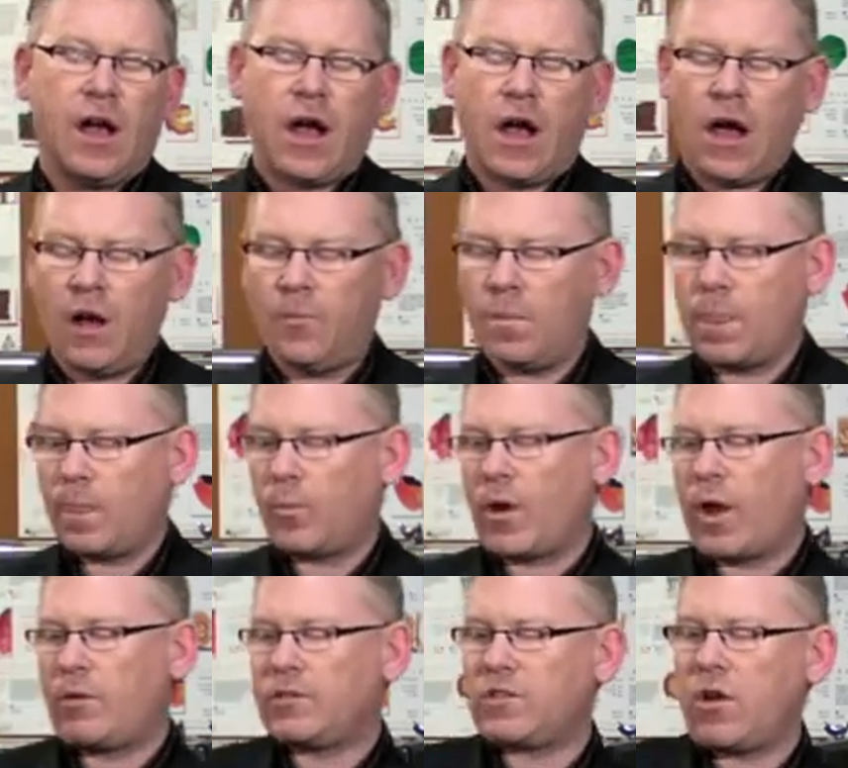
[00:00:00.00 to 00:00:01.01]

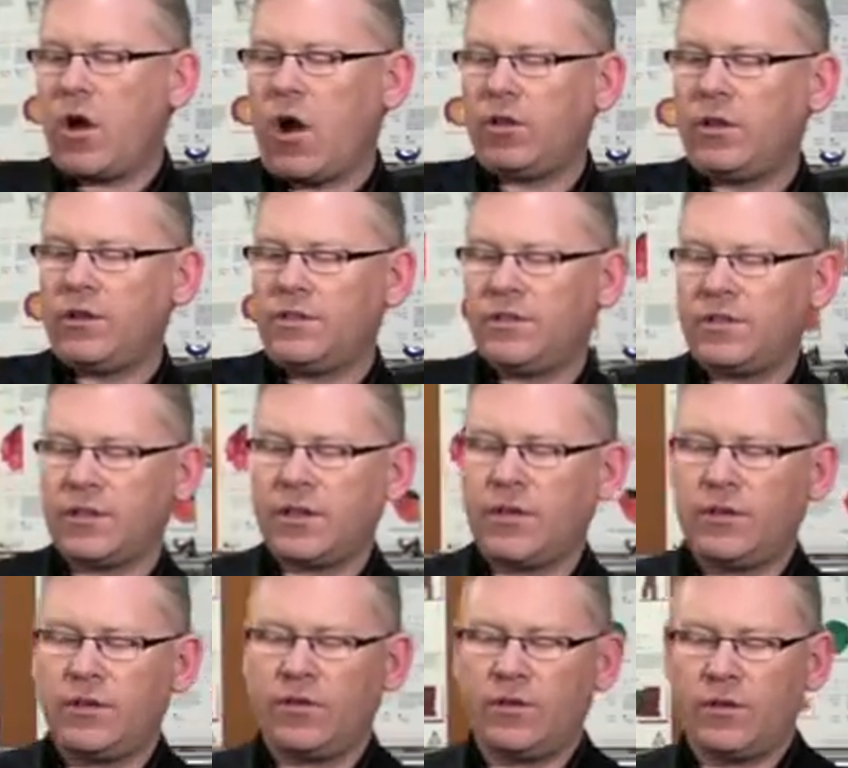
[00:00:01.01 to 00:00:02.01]
When I was in Holland
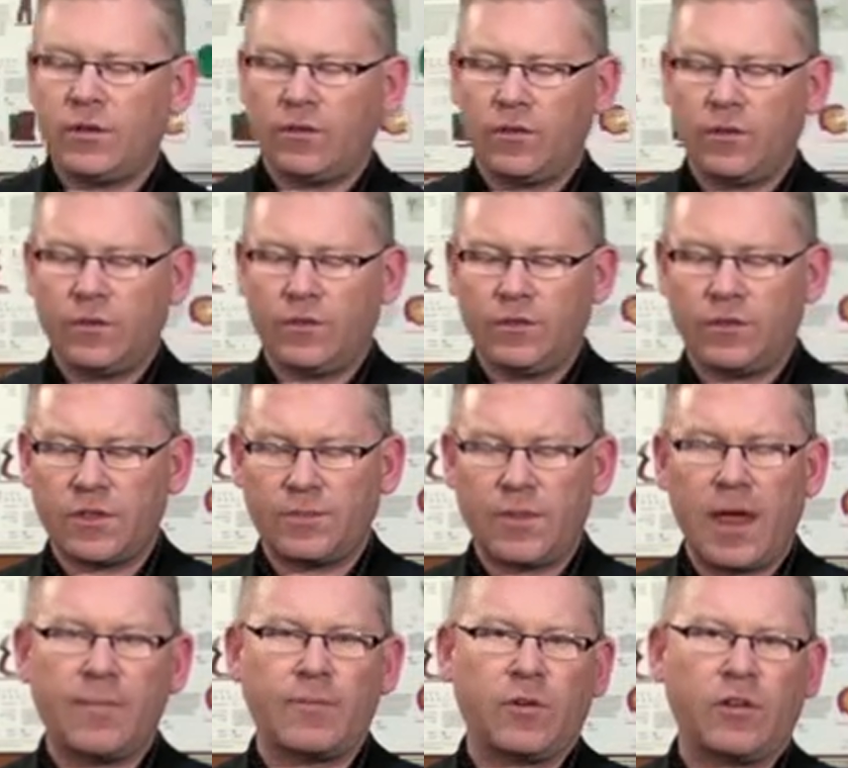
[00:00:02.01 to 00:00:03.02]
in
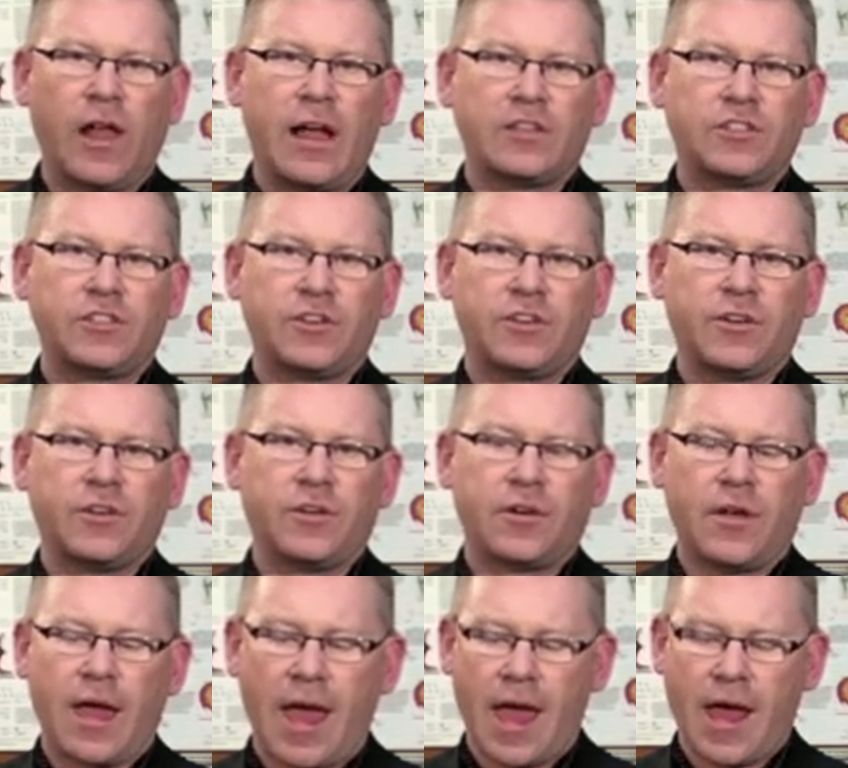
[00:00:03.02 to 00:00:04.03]
September last
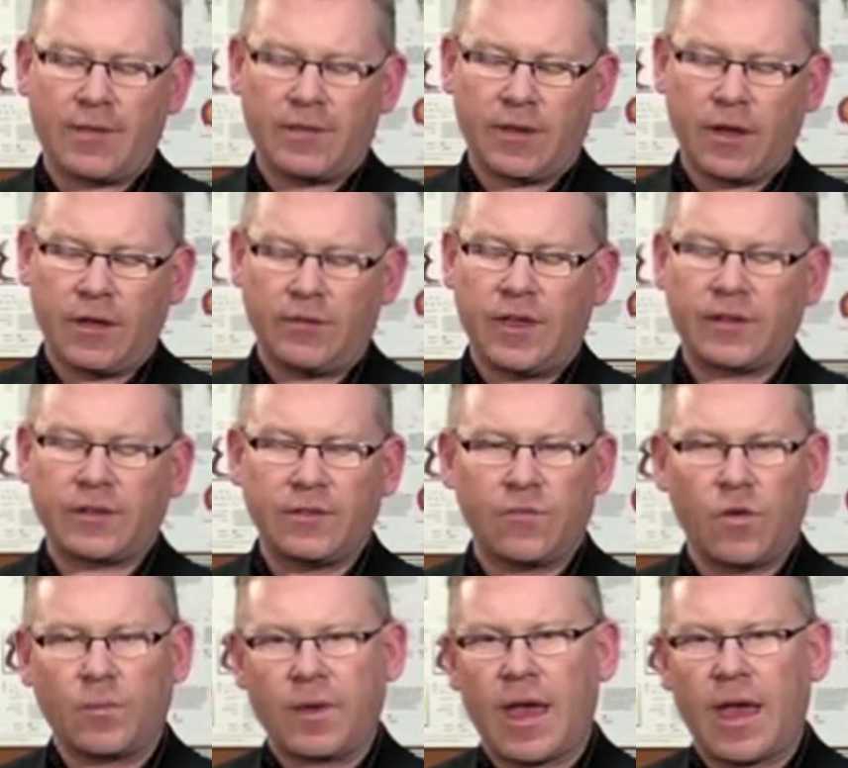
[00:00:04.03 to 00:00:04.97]
year at a Technivorm